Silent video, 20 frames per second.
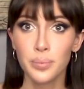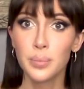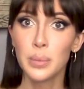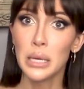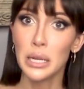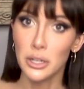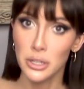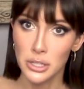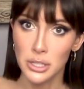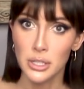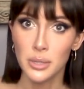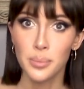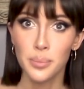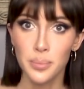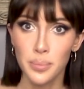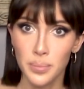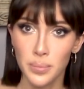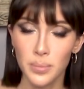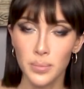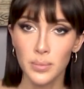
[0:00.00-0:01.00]
pierced
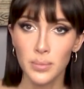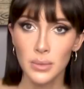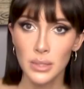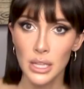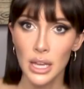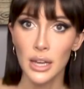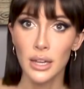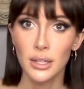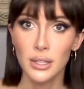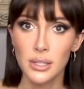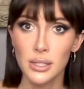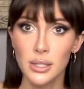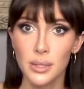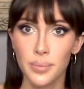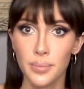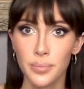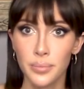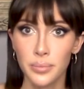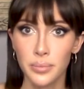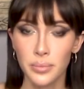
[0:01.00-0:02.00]
dicks.
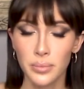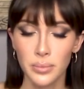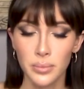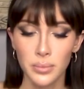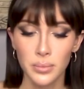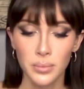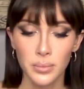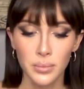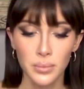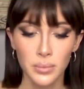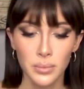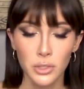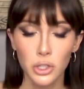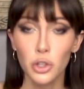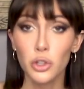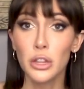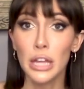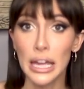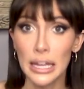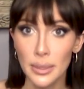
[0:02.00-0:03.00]

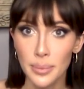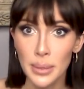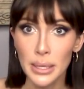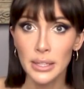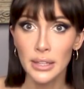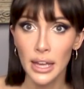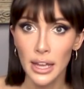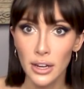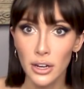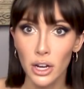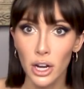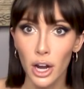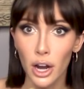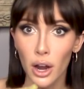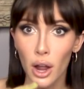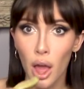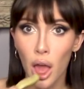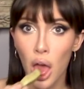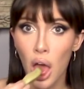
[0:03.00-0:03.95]
You'll thank me later.